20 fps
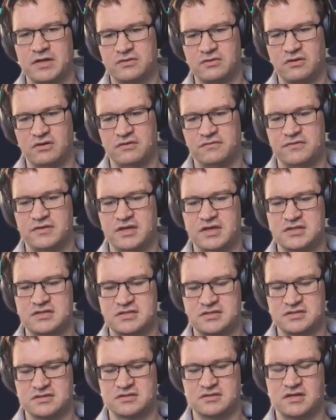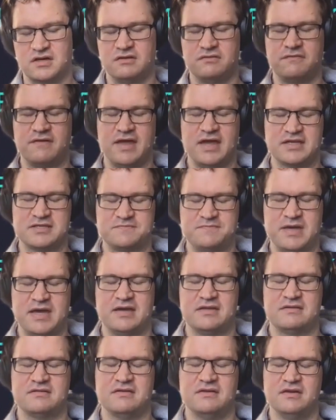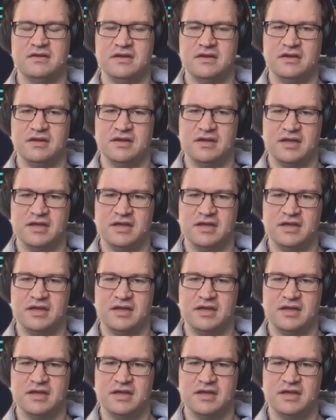But all of these kind of expect,